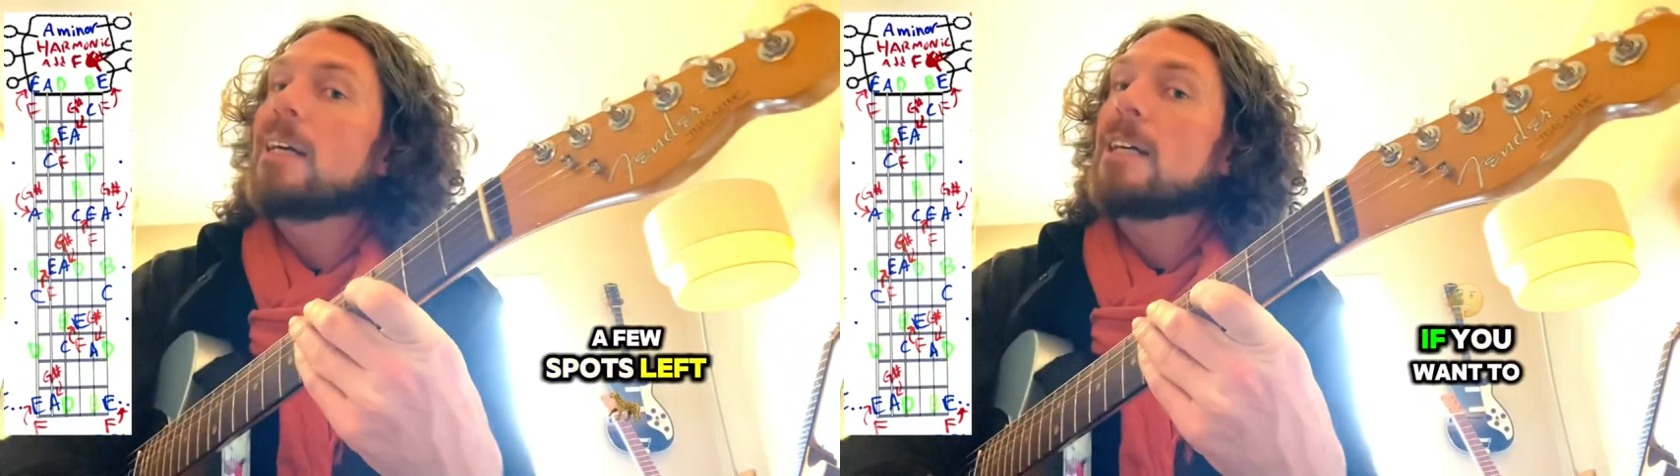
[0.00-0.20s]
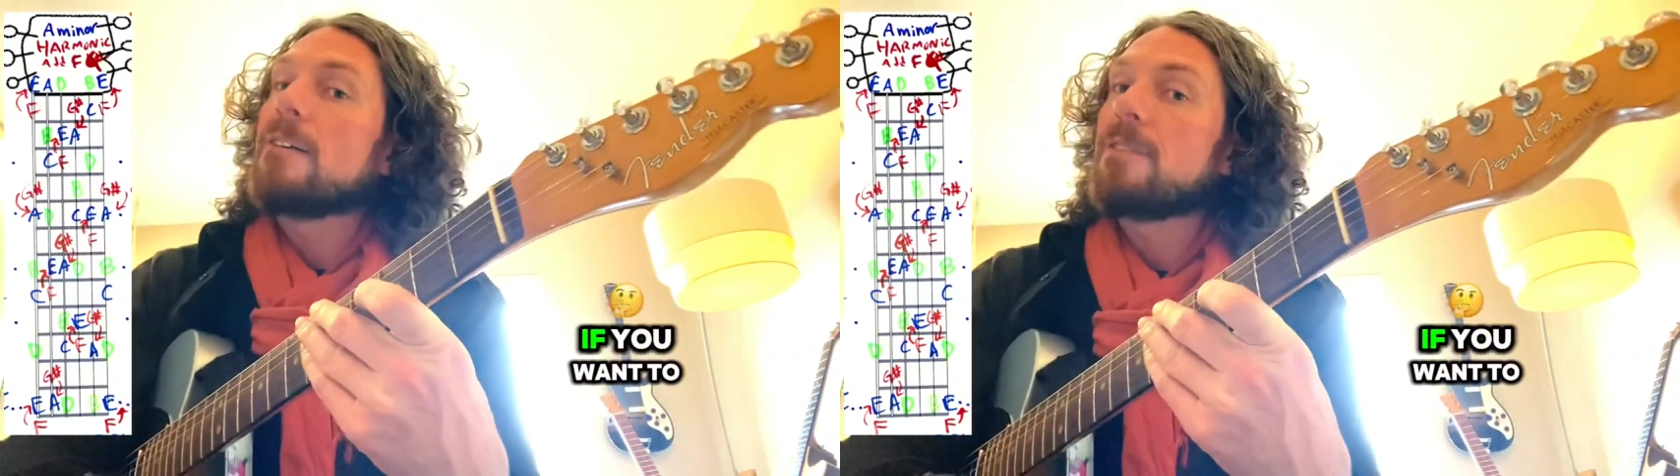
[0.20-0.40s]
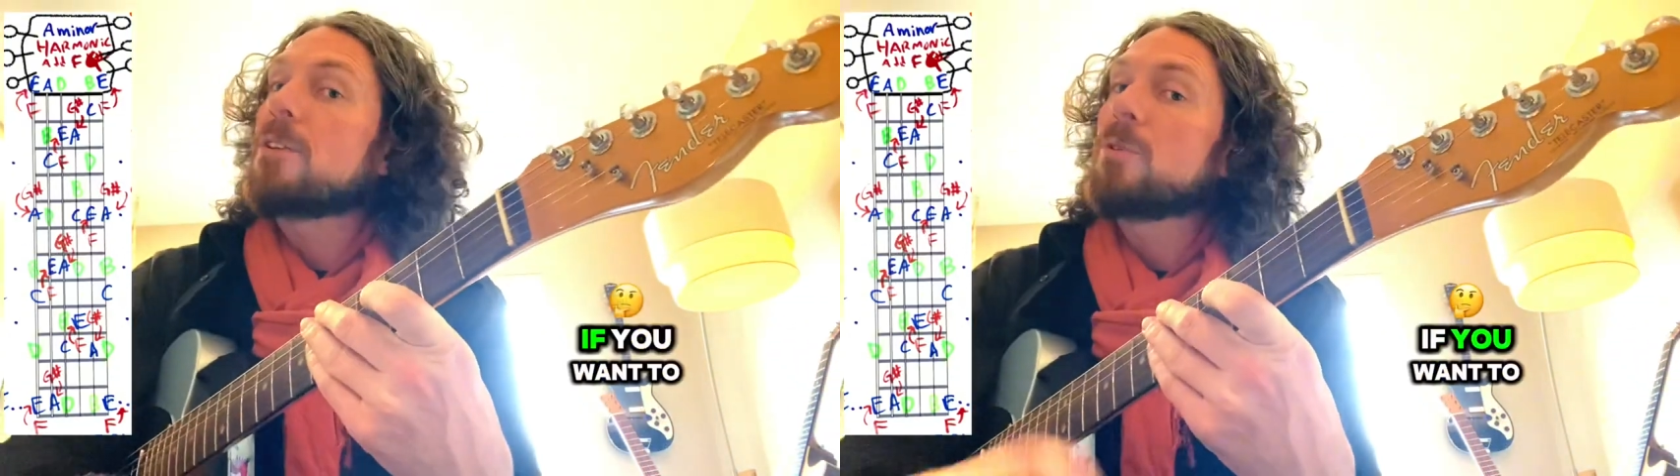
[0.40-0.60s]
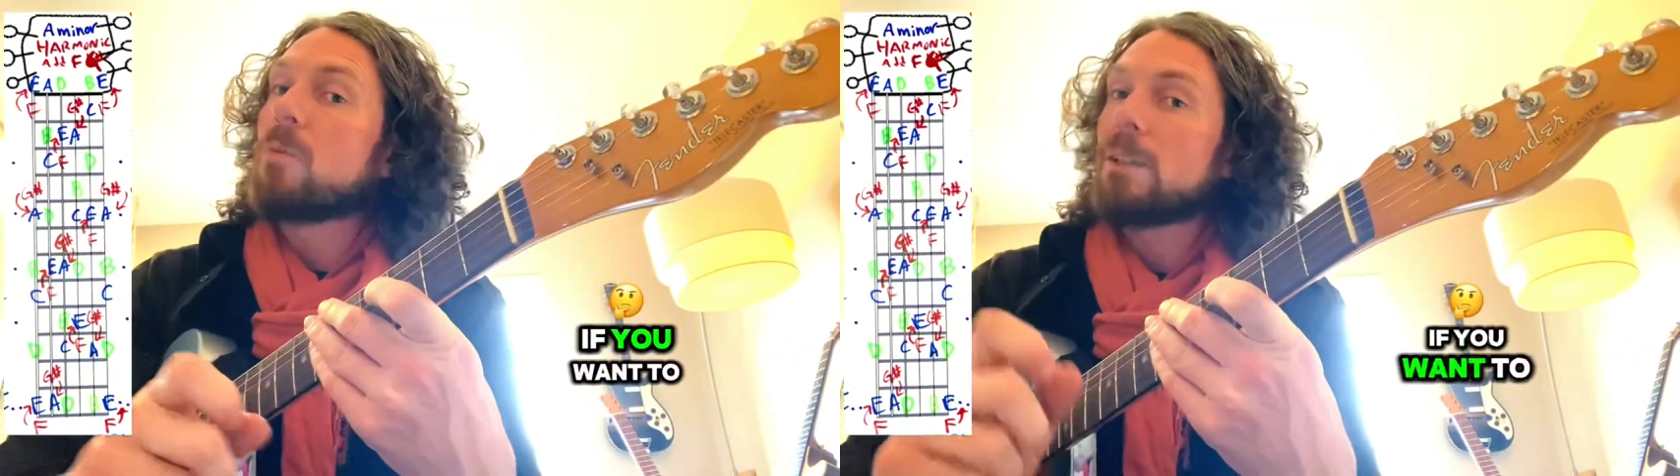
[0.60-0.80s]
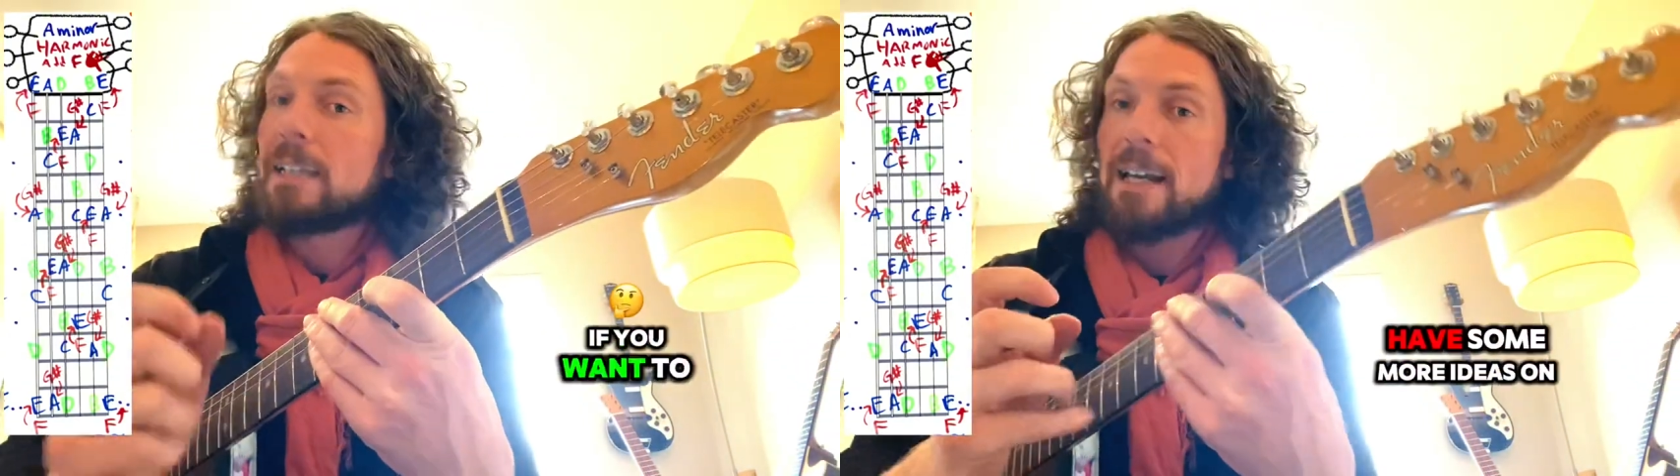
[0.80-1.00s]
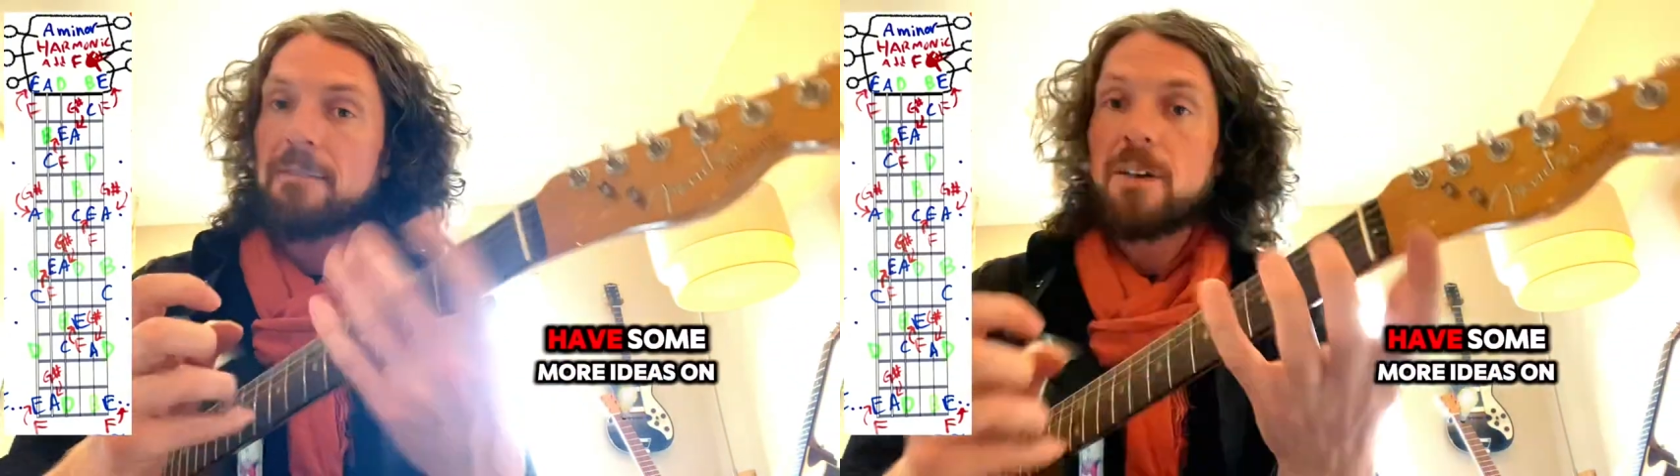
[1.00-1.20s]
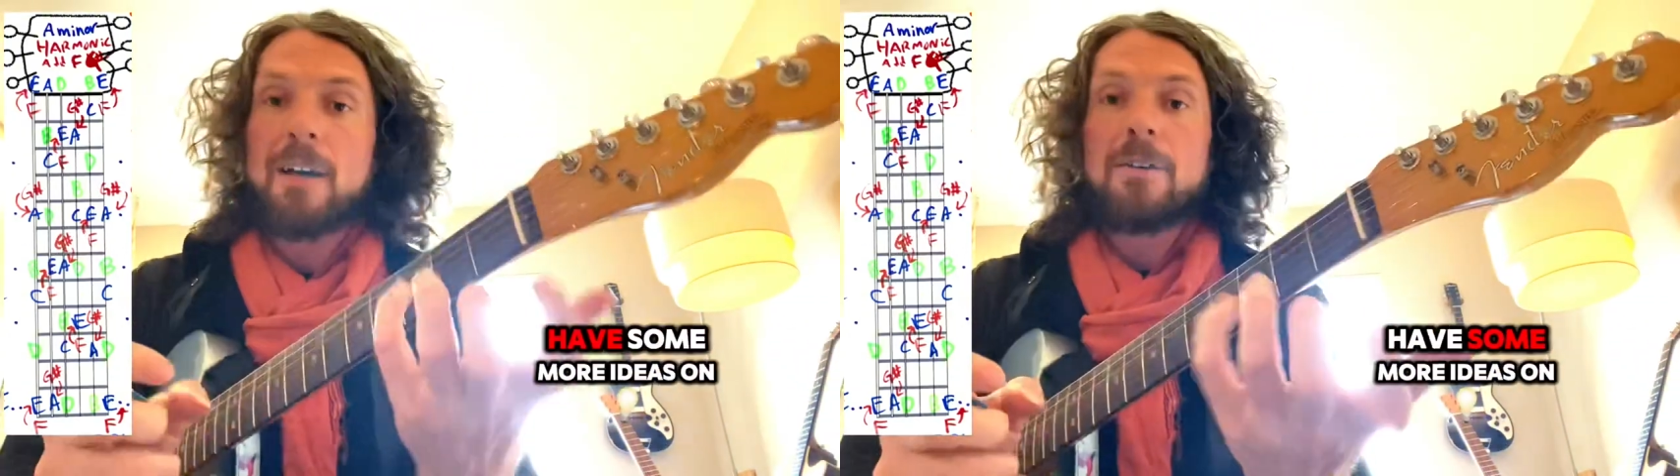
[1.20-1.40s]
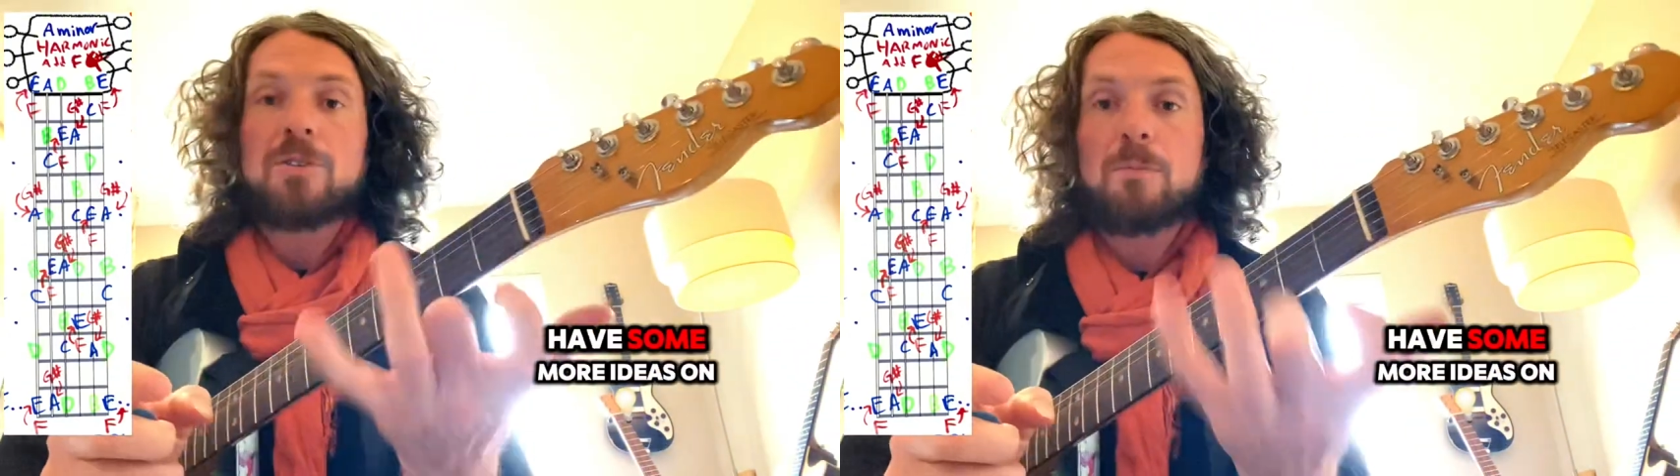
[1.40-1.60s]
if you want to have
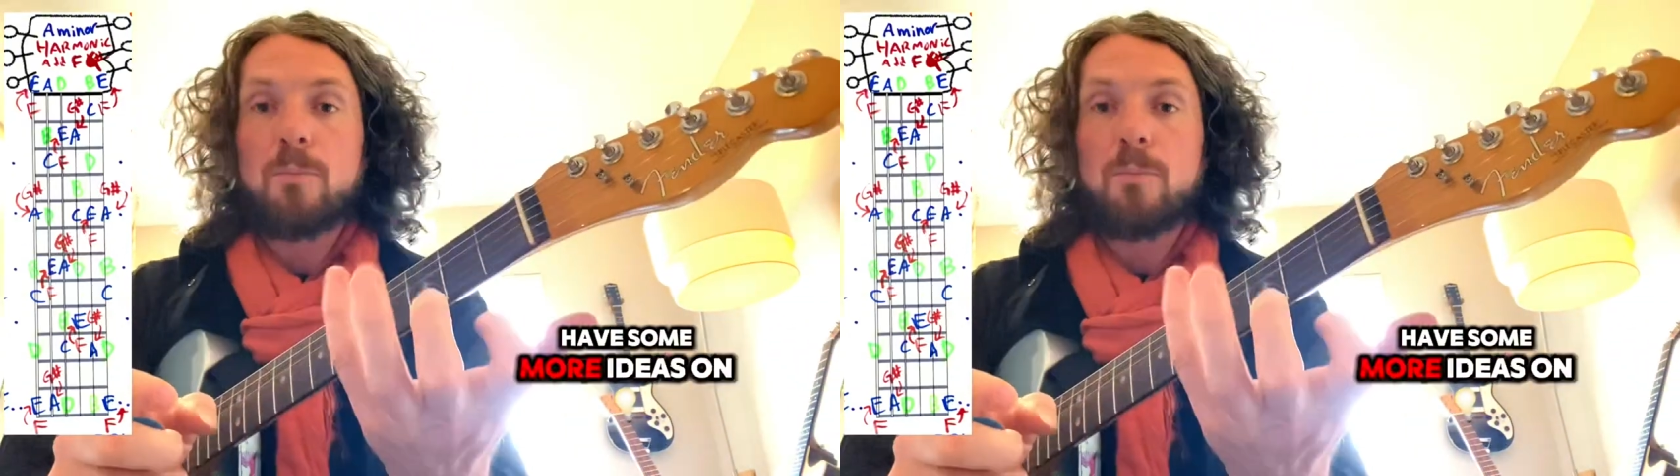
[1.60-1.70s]
some